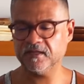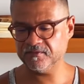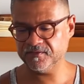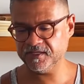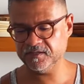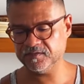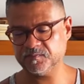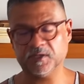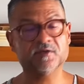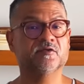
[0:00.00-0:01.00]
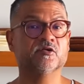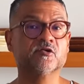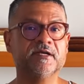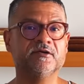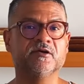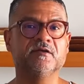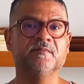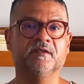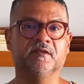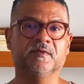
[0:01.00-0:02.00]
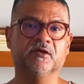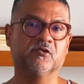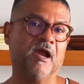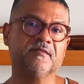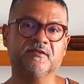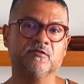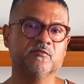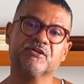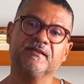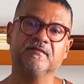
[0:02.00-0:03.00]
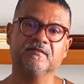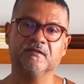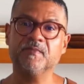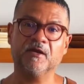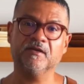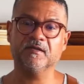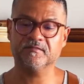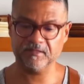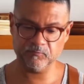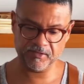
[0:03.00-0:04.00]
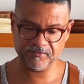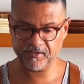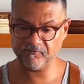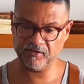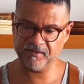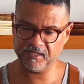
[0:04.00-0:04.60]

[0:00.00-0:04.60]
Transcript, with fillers: These, because they're green, are gonna be a little bit grassier, which I think is gonna pair nicely with everything